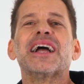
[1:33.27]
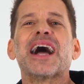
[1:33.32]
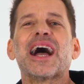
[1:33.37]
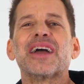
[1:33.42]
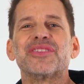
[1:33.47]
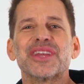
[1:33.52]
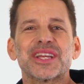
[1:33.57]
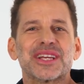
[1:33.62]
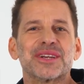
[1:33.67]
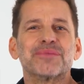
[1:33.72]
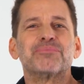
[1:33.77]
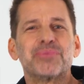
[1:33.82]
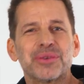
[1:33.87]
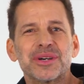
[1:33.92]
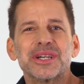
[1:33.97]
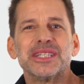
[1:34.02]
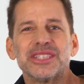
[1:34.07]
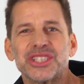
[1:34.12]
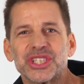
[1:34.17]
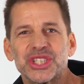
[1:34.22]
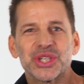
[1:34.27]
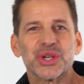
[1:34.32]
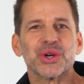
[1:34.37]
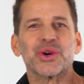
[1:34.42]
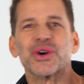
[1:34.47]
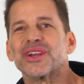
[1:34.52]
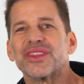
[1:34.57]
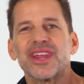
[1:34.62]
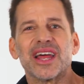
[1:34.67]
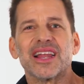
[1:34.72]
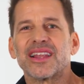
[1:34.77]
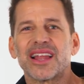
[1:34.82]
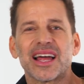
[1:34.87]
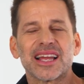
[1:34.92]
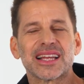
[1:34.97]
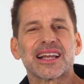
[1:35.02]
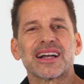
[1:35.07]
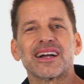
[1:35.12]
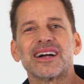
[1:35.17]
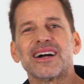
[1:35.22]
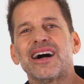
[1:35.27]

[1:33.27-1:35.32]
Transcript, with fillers: I think you're pretty sure that, like,